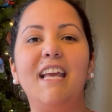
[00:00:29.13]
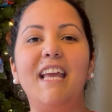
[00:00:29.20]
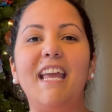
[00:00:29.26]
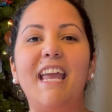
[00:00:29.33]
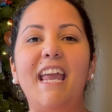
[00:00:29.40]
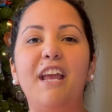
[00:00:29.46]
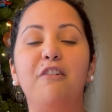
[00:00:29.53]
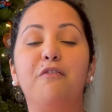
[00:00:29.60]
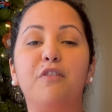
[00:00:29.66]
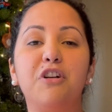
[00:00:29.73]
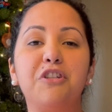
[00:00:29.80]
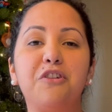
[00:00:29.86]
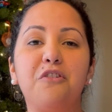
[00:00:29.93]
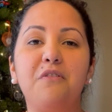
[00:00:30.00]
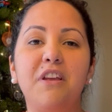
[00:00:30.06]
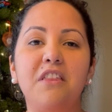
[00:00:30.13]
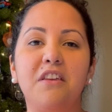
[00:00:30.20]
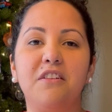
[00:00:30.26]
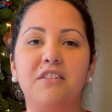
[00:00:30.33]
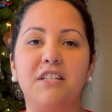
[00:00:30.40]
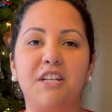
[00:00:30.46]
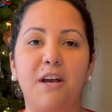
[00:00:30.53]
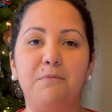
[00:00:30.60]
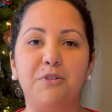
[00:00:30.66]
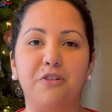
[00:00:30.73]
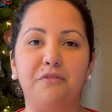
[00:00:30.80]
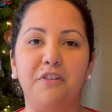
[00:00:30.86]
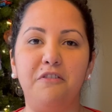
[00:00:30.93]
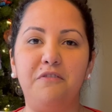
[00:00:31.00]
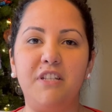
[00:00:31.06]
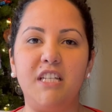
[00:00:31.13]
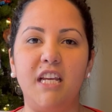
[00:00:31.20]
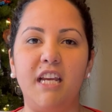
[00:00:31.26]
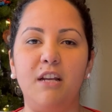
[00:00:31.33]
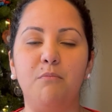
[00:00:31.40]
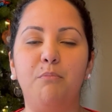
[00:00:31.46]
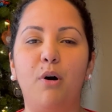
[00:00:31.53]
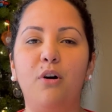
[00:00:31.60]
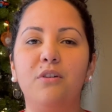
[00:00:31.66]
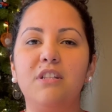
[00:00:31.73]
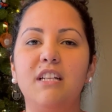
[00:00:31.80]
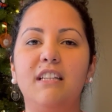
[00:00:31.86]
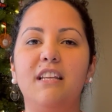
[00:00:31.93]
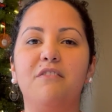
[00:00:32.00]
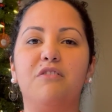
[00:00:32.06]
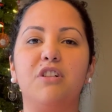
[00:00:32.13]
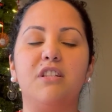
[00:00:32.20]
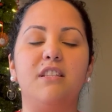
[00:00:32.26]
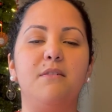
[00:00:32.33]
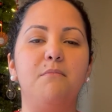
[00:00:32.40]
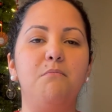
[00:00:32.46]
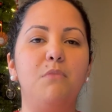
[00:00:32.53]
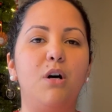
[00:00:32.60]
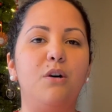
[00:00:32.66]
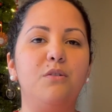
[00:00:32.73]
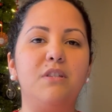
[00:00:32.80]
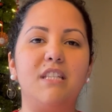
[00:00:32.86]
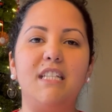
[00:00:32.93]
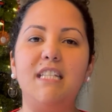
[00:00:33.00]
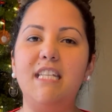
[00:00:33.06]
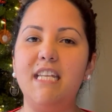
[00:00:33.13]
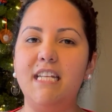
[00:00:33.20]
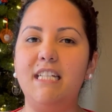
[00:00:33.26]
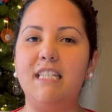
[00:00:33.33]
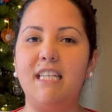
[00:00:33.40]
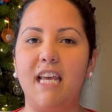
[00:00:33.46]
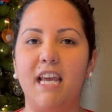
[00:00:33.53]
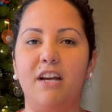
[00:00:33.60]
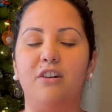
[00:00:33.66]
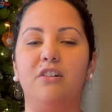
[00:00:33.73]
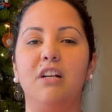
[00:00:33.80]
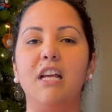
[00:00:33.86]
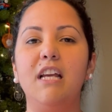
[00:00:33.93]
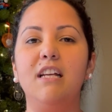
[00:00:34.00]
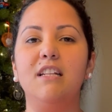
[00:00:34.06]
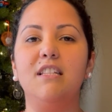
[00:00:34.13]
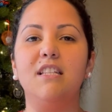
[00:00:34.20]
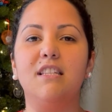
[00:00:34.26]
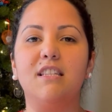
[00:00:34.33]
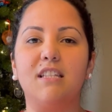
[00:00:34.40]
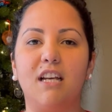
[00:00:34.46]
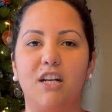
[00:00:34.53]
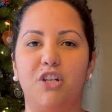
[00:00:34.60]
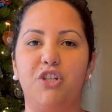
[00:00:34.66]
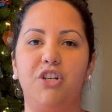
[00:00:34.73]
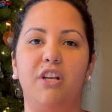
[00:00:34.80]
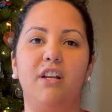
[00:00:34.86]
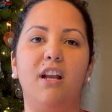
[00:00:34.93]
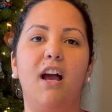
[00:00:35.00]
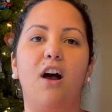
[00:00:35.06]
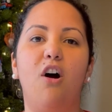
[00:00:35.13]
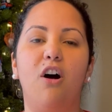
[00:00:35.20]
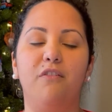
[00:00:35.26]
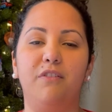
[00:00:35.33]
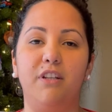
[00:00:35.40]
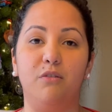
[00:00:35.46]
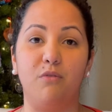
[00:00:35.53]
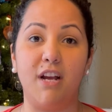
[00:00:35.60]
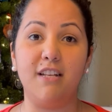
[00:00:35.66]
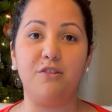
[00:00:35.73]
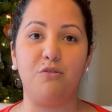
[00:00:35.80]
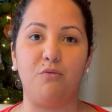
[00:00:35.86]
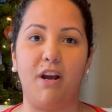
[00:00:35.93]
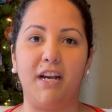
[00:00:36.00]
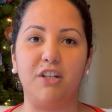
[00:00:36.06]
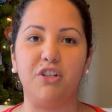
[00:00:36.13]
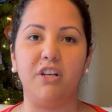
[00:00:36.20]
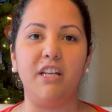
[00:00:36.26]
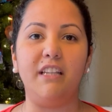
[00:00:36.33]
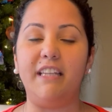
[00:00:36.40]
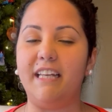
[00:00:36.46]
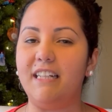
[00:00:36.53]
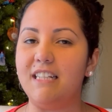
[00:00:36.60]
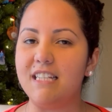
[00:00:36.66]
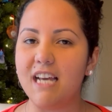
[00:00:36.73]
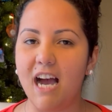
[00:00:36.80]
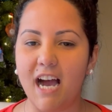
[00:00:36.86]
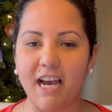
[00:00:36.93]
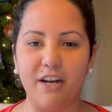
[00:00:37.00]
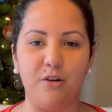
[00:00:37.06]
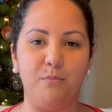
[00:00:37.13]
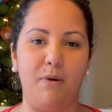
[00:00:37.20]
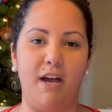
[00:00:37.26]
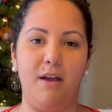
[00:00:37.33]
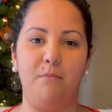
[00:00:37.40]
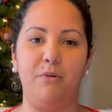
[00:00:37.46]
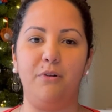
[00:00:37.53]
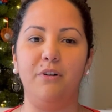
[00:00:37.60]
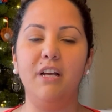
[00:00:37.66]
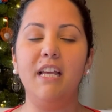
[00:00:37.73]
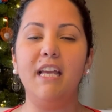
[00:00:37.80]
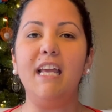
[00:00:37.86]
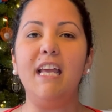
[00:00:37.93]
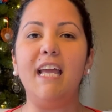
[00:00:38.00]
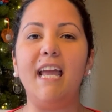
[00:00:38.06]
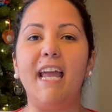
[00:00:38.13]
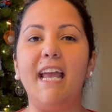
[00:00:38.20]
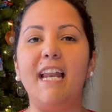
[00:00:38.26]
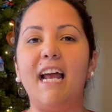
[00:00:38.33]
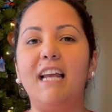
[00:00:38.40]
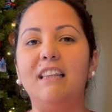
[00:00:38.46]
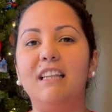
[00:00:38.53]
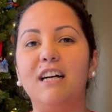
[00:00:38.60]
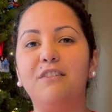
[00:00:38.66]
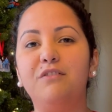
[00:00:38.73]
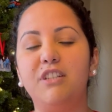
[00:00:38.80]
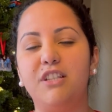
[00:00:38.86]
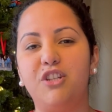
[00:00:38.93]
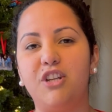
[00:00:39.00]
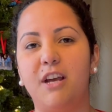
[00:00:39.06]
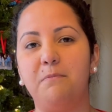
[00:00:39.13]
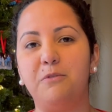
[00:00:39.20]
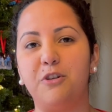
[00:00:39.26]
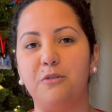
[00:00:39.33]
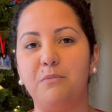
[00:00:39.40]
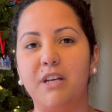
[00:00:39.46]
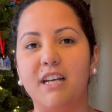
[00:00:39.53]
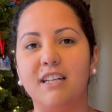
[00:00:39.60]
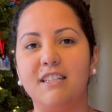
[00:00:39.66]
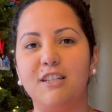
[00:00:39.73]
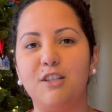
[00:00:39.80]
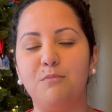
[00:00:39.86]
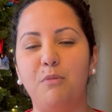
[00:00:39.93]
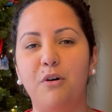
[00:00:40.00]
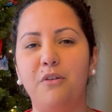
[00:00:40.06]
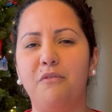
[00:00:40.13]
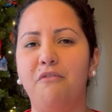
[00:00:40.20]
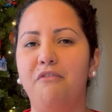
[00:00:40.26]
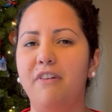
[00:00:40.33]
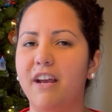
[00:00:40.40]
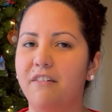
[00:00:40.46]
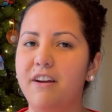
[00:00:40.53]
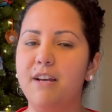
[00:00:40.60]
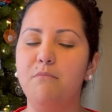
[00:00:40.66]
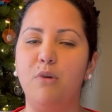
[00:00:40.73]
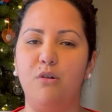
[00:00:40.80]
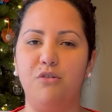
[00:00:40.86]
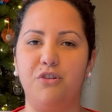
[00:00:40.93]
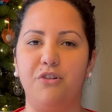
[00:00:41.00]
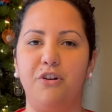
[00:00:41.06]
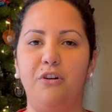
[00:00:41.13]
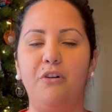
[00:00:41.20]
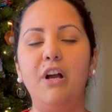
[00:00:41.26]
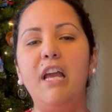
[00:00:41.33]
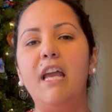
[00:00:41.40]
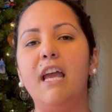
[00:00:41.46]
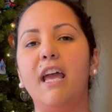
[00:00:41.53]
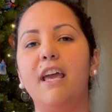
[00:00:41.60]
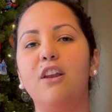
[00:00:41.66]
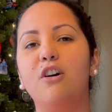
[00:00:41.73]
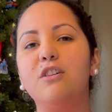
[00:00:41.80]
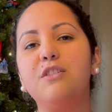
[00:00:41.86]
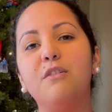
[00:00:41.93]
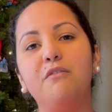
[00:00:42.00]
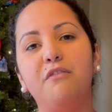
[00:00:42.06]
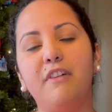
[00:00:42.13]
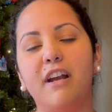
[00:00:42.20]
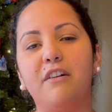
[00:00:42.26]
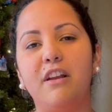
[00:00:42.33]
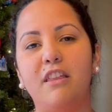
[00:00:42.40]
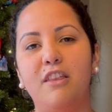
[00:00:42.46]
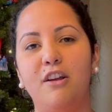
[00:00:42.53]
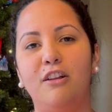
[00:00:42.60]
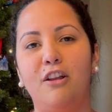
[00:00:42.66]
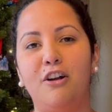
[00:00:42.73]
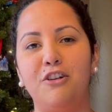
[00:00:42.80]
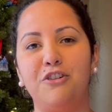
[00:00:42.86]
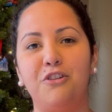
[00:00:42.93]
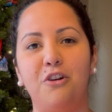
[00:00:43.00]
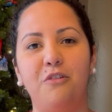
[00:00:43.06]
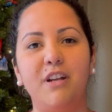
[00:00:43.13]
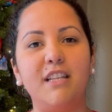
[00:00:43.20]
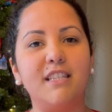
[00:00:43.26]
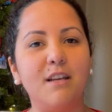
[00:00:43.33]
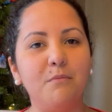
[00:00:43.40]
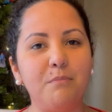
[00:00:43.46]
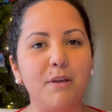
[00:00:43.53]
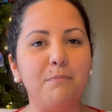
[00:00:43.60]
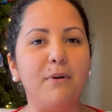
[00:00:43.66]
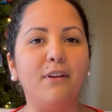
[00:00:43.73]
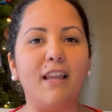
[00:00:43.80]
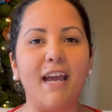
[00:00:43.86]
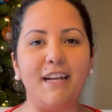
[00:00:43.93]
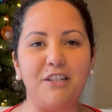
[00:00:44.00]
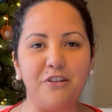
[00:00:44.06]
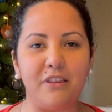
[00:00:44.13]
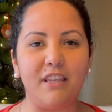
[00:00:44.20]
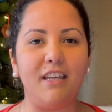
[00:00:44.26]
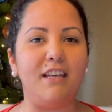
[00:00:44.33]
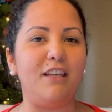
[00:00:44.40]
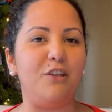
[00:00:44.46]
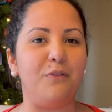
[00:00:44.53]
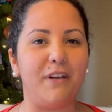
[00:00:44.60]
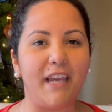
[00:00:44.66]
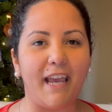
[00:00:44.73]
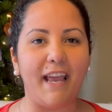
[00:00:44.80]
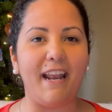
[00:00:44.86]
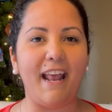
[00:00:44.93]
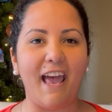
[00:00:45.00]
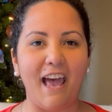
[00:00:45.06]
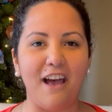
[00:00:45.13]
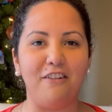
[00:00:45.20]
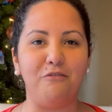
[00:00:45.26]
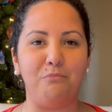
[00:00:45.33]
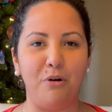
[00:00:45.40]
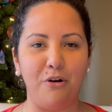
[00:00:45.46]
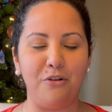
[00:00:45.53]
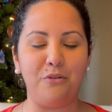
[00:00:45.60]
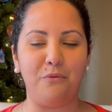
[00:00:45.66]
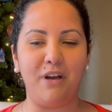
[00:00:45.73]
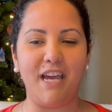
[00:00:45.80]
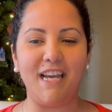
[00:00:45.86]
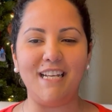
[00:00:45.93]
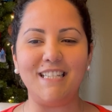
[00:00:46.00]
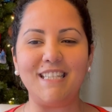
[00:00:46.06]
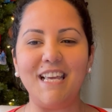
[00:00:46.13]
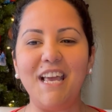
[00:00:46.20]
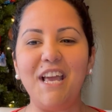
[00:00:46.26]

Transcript: In 1 Corinthians chapter 15, Paul delivers the most detailed discussion of the resurrection in the entire Bible. And I love this chapter because it's both very emotional and also very theological. And some people like to think you can have both ways.